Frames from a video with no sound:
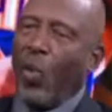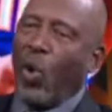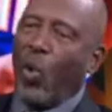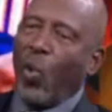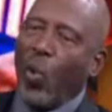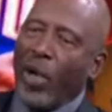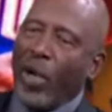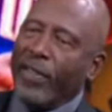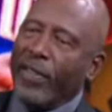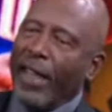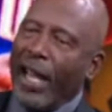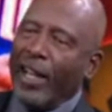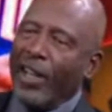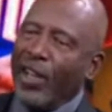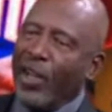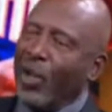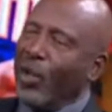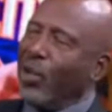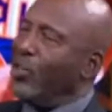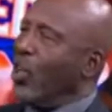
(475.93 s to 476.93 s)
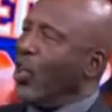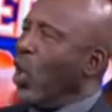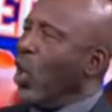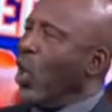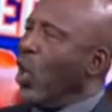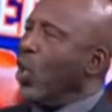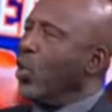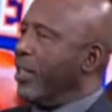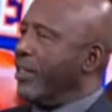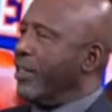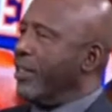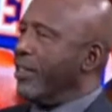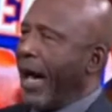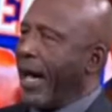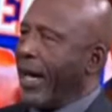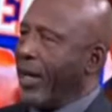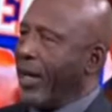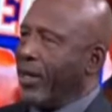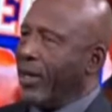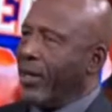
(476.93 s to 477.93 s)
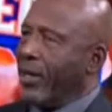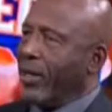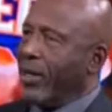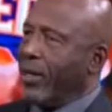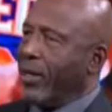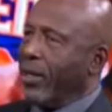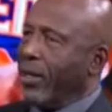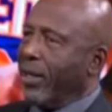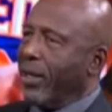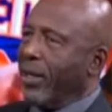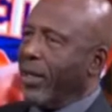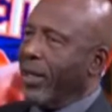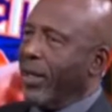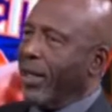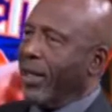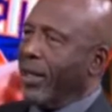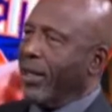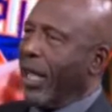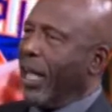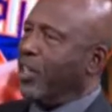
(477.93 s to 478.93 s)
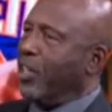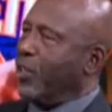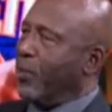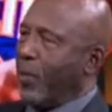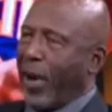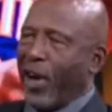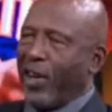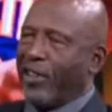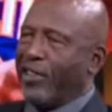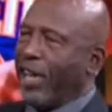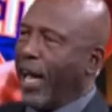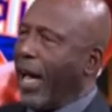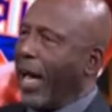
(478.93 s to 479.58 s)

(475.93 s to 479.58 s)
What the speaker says: were with that little donut tire, that spare